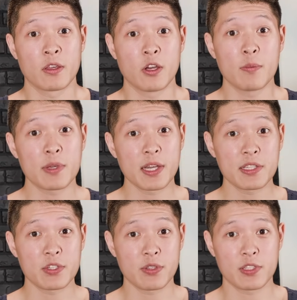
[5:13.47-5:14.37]
Hope you
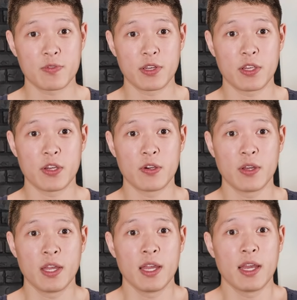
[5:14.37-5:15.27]
guys enjoyed this video,
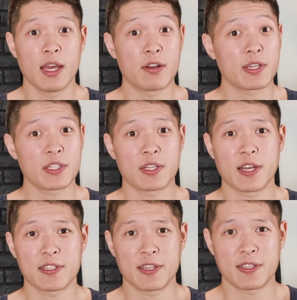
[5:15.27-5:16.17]
and I'll catch you
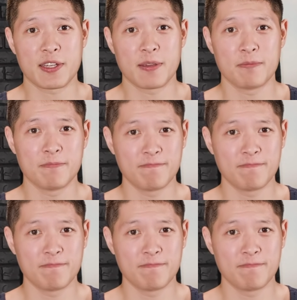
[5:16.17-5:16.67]
guys next time.